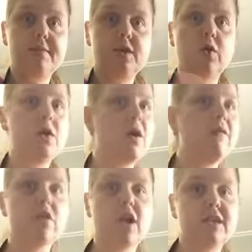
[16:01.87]
So you
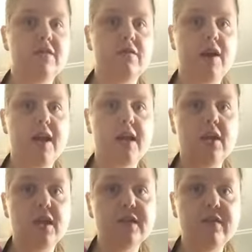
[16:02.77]
have lots of variety and lots